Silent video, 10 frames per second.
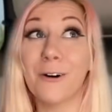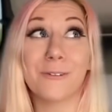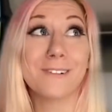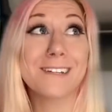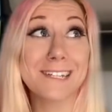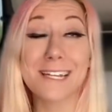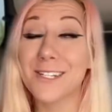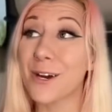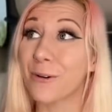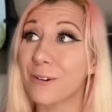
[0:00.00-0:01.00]
Oh, is that
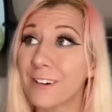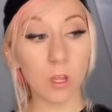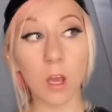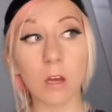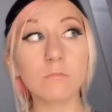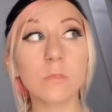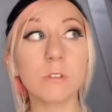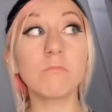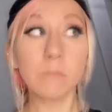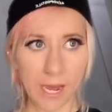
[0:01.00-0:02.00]
so?
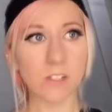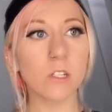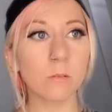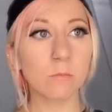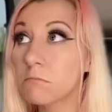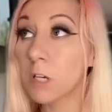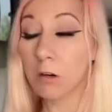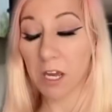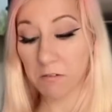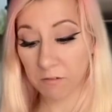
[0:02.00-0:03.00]
Yes.
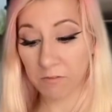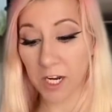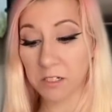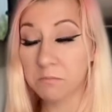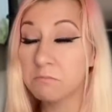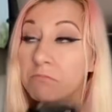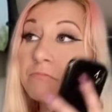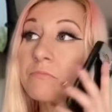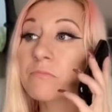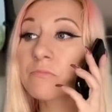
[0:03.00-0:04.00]
Okay, fine.
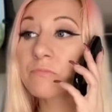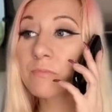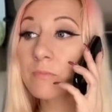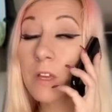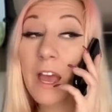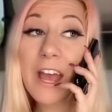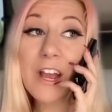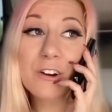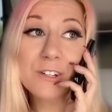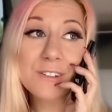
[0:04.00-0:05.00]

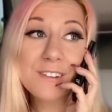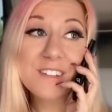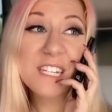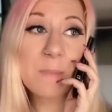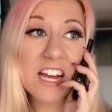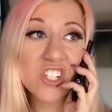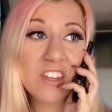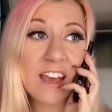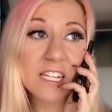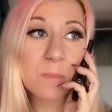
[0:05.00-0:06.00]
Harold, smash
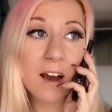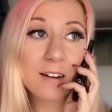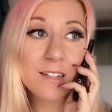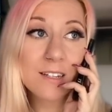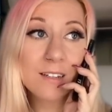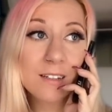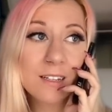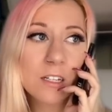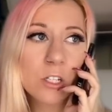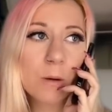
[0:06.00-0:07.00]
the Xbox.
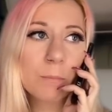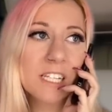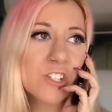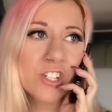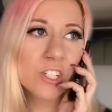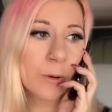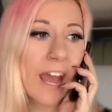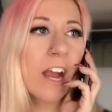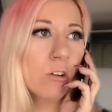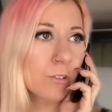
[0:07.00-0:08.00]
No, please just do it.
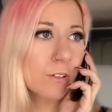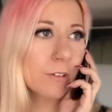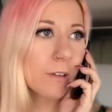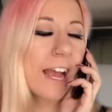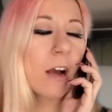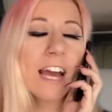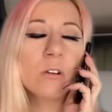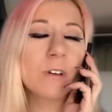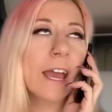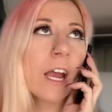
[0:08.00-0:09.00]
Harold, Her- I
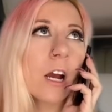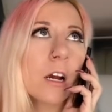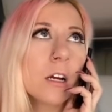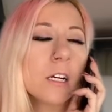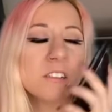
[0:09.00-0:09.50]
don't care.